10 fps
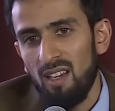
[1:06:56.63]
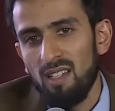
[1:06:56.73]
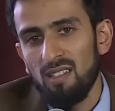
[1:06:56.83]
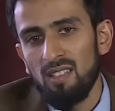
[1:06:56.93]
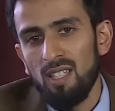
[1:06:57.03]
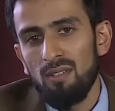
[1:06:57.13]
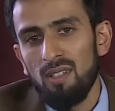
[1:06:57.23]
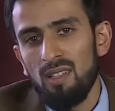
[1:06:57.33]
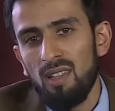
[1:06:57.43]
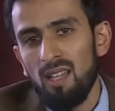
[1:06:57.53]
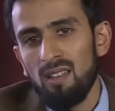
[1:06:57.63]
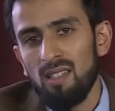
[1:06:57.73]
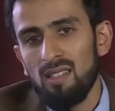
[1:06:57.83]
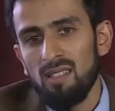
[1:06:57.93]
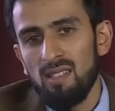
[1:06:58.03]
and given that
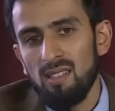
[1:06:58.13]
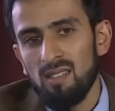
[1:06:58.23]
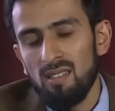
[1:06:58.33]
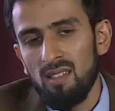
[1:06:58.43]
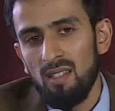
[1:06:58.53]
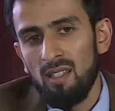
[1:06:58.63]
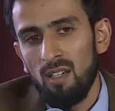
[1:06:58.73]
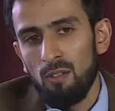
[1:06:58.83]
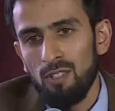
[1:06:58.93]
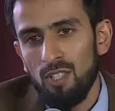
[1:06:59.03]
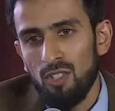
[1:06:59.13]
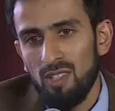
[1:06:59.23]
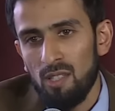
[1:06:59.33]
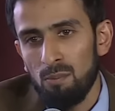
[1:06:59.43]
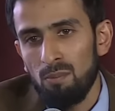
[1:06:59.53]
this is a
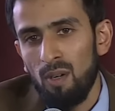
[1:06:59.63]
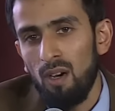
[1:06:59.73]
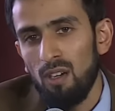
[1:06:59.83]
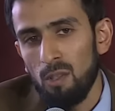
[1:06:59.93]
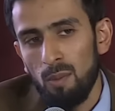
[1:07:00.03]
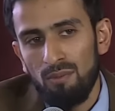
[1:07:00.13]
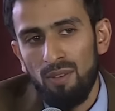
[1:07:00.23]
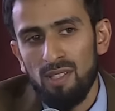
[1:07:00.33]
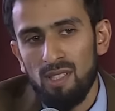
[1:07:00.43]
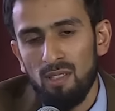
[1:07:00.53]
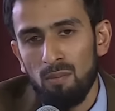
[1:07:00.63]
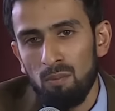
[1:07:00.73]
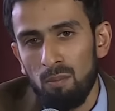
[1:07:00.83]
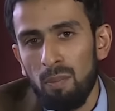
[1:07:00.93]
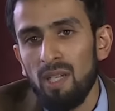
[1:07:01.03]
region that's arguably facing
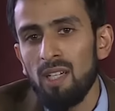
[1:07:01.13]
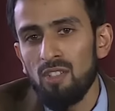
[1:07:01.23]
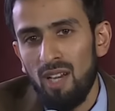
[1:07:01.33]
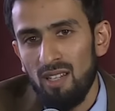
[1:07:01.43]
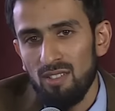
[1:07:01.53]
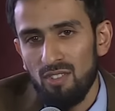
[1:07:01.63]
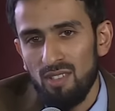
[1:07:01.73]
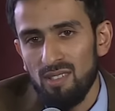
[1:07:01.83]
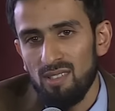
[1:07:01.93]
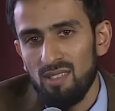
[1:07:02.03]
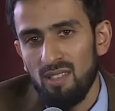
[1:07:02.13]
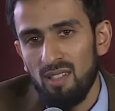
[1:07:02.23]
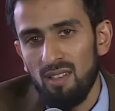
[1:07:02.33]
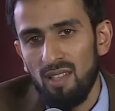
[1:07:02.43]
bigger challenges